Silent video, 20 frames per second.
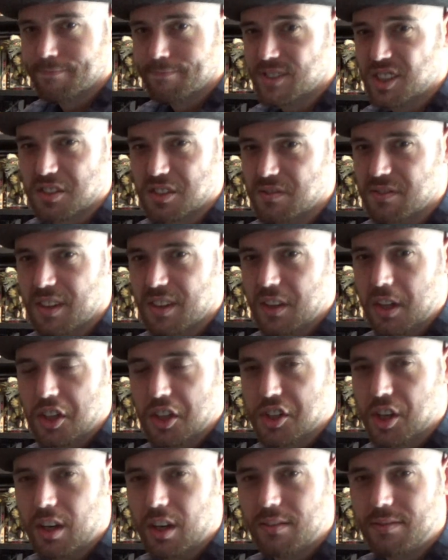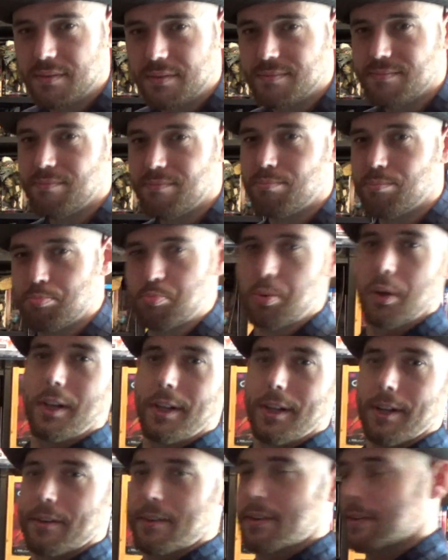Doesn't fit on the shelf.
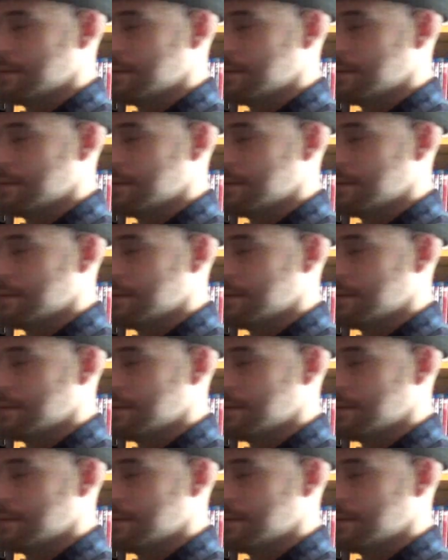Brilliant.